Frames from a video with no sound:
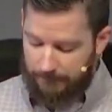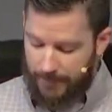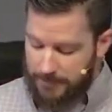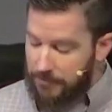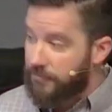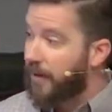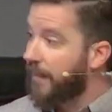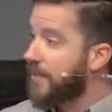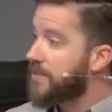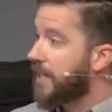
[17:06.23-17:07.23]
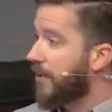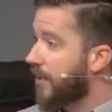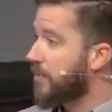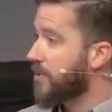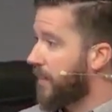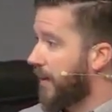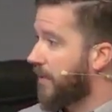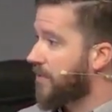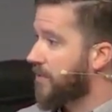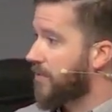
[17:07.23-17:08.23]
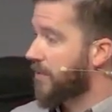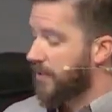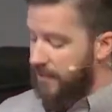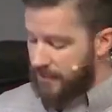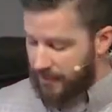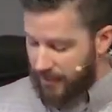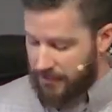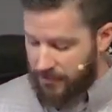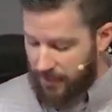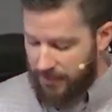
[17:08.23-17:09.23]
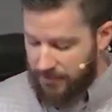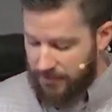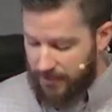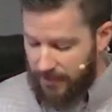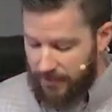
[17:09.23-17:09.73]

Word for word: it's a voluntary response to God's grace.